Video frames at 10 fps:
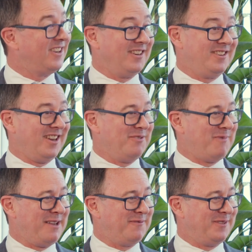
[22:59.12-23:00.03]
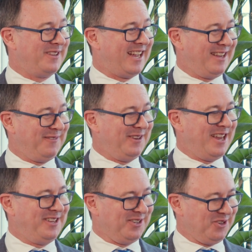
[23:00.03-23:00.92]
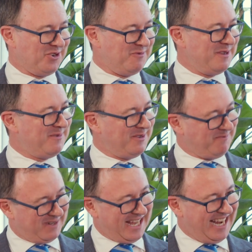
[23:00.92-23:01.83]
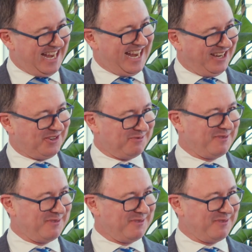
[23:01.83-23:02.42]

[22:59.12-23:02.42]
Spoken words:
don't wait for the day. If you need to, call me, but plan ahead, call